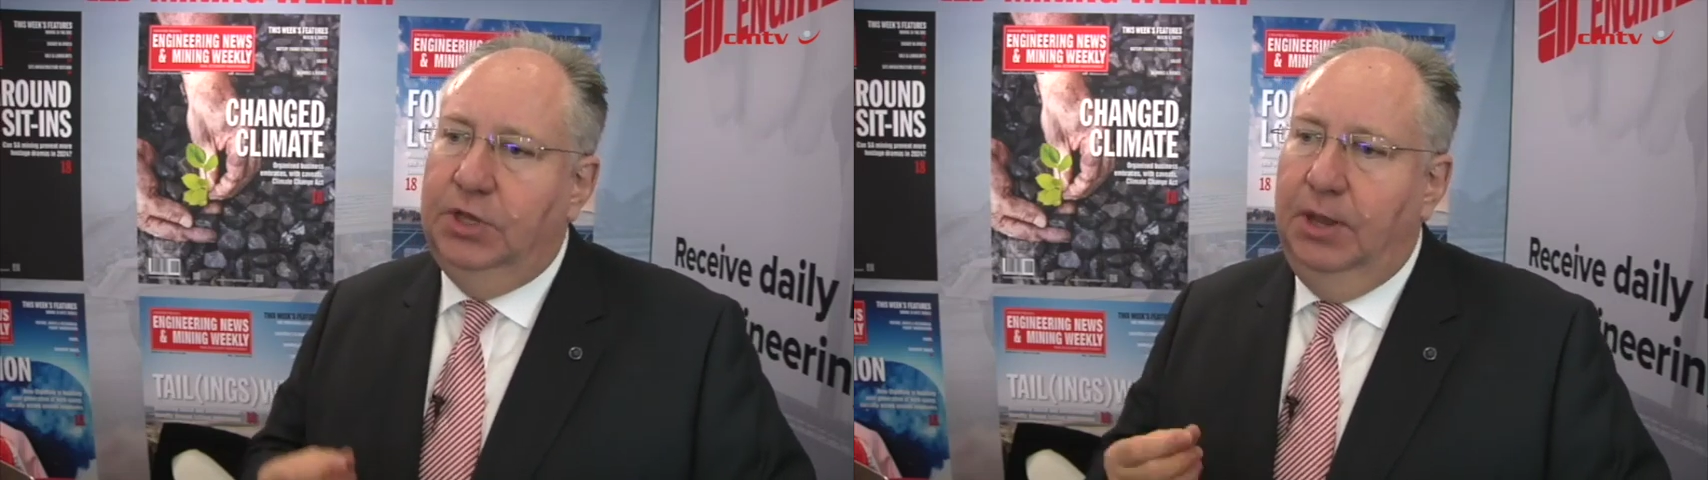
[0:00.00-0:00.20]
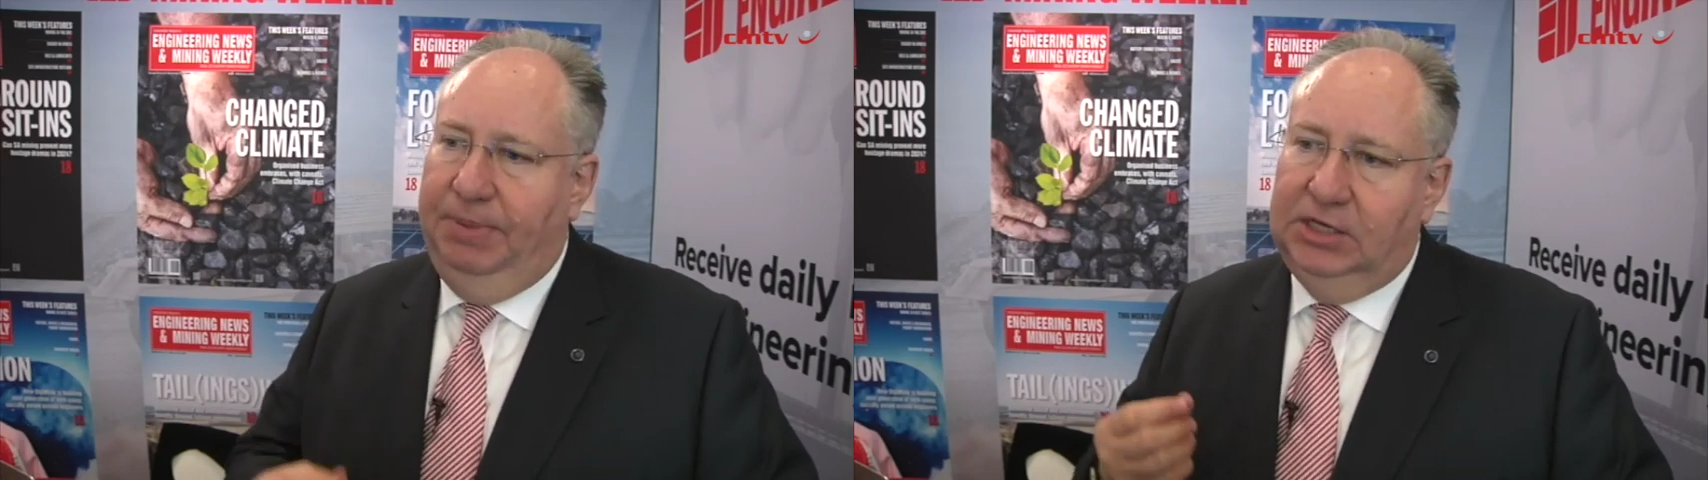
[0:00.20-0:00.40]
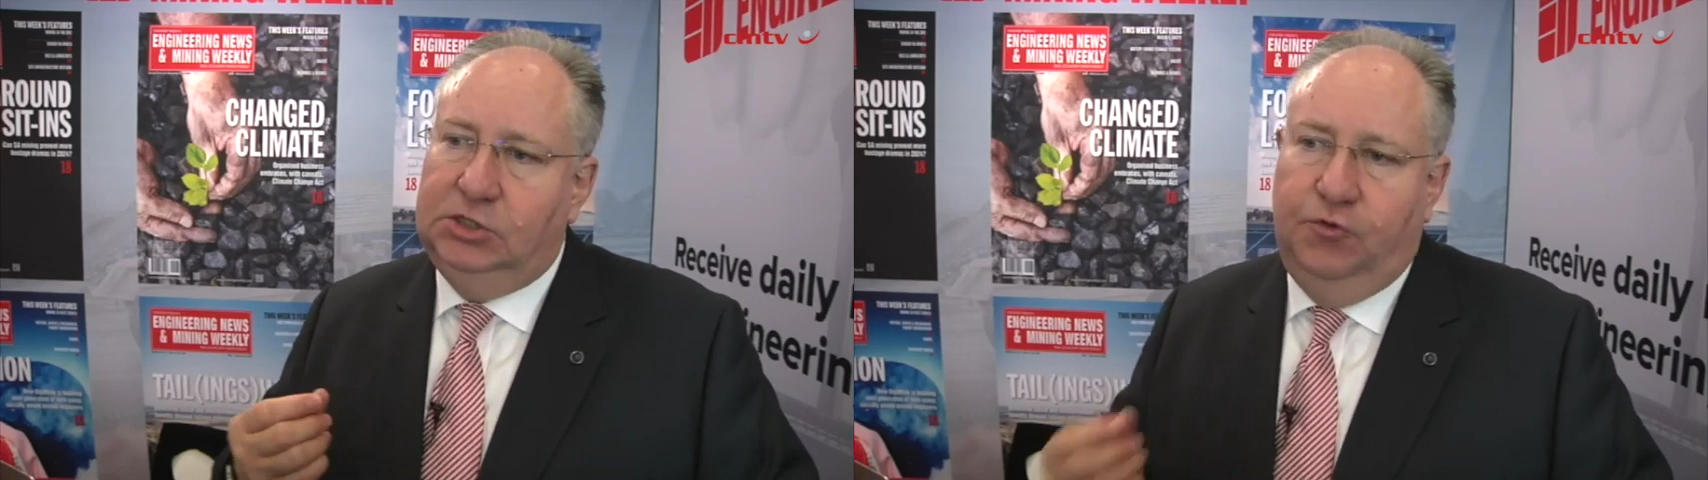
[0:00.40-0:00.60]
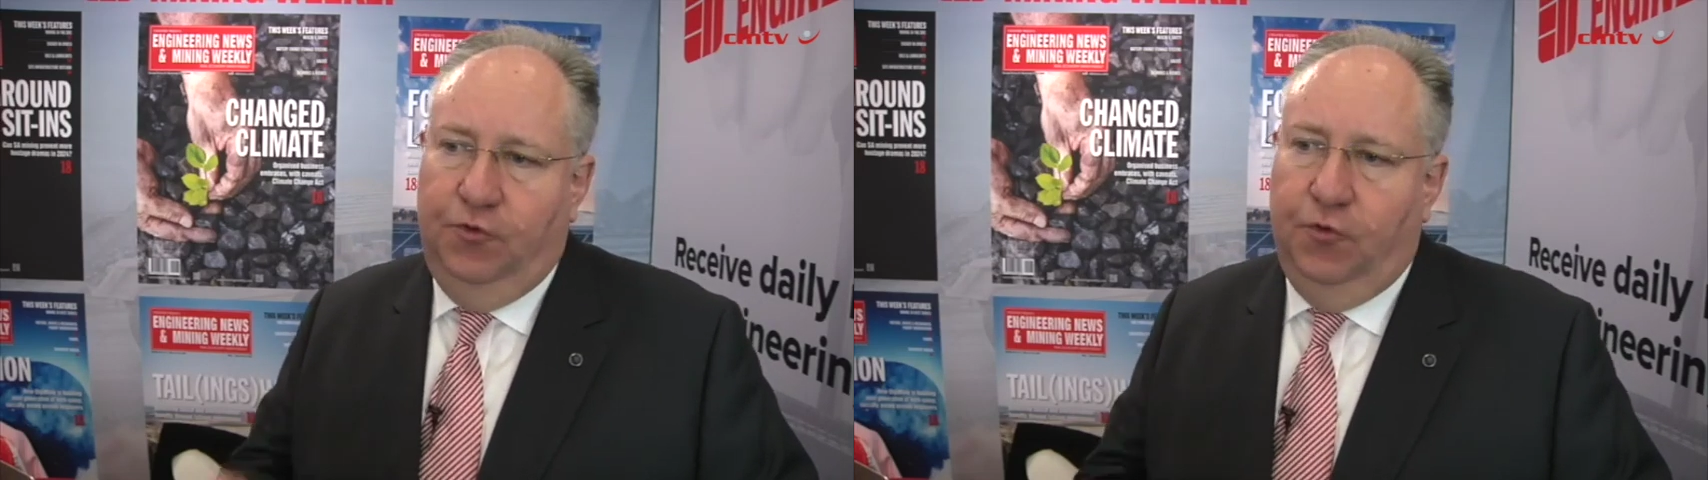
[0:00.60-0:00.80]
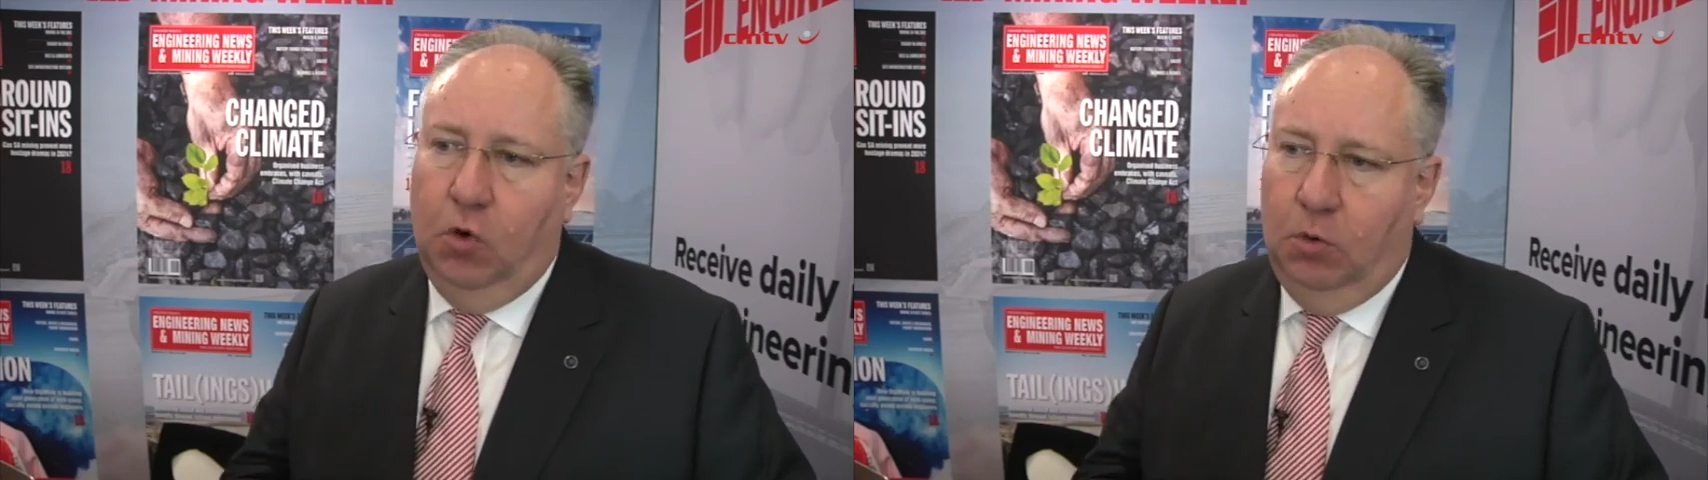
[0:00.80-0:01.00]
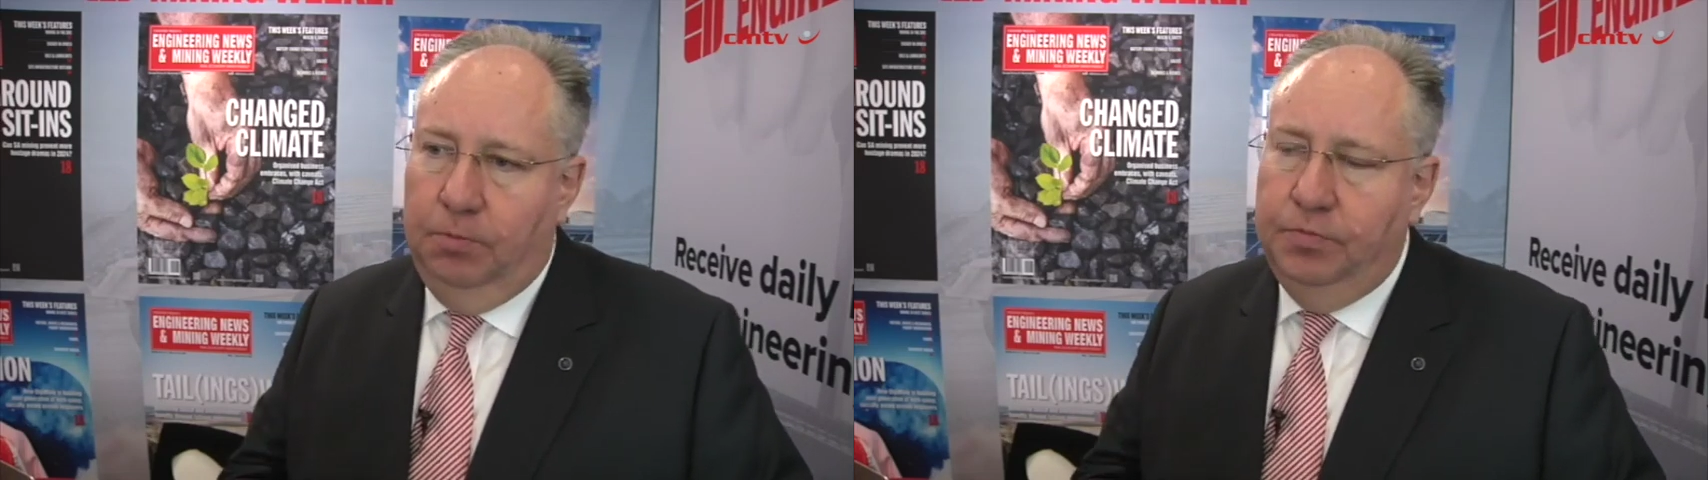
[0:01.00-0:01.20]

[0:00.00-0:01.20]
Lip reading: their best form.